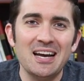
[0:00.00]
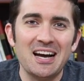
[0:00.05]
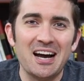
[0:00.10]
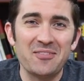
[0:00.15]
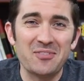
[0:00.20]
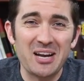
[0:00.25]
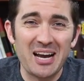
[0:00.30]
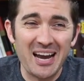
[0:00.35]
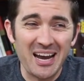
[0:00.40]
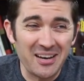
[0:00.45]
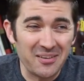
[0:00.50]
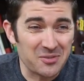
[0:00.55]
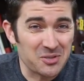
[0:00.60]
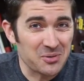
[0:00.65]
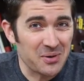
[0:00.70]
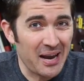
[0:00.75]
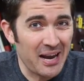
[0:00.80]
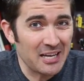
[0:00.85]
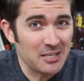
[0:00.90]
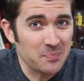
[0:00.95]
I've kind of
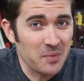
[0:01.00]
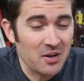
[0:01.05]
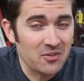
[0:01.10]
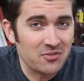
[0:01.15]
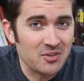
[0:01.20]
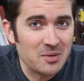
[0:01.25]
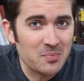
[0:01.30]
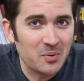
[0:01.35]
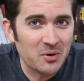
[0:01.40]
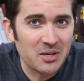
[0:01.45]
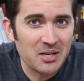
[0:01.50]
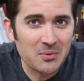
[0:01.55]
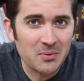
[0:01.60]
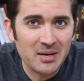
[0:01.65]
dragged my feet putting